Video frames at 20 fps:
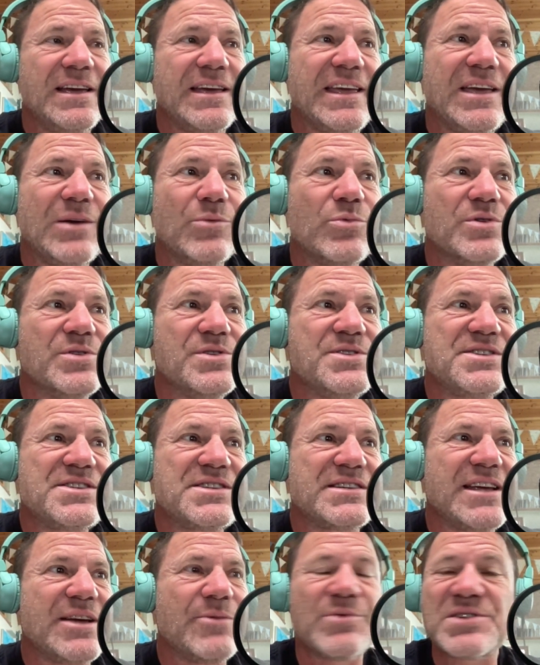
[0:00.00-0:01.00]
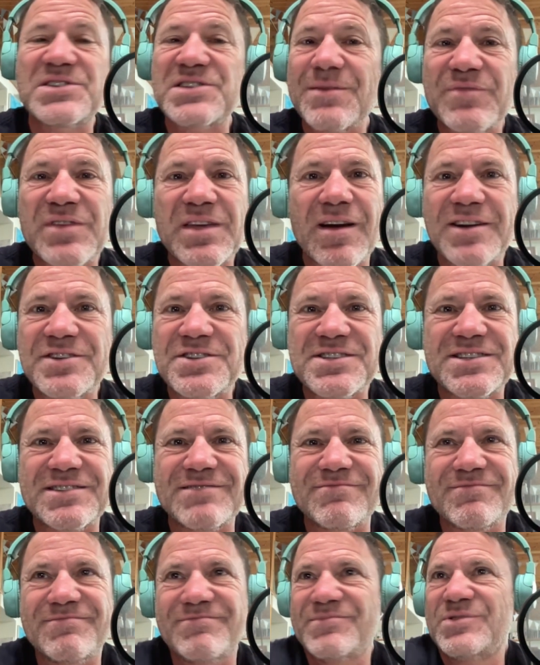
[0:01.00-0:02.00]
It was something I just
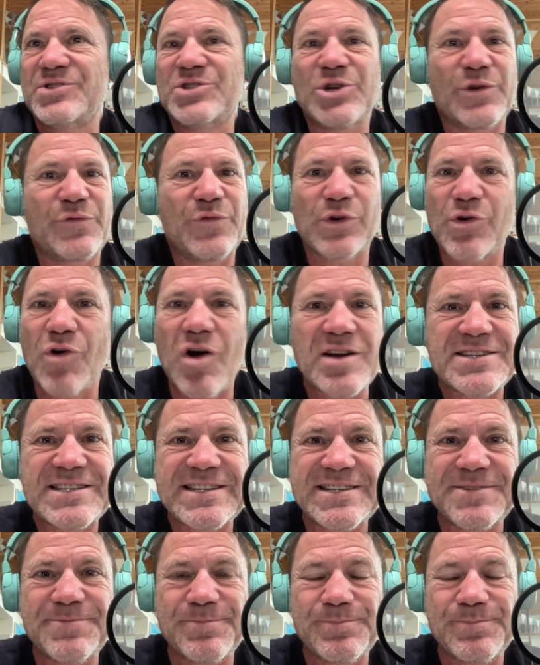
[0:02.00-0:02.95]
took for granted.